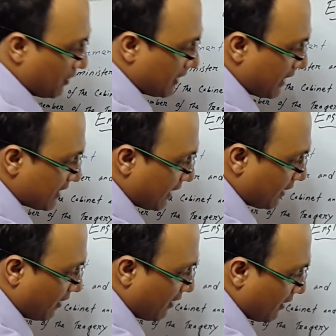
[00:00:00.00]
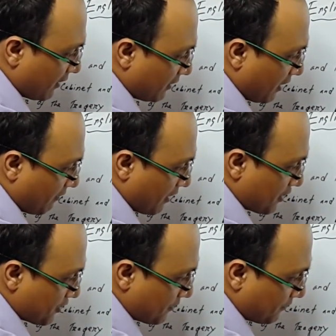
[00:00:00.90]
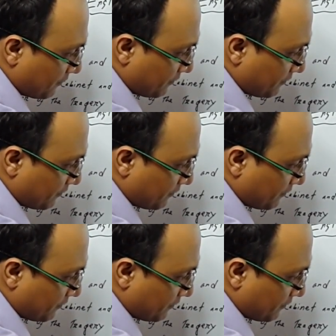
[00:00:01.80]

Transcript: will get another 3 minutes.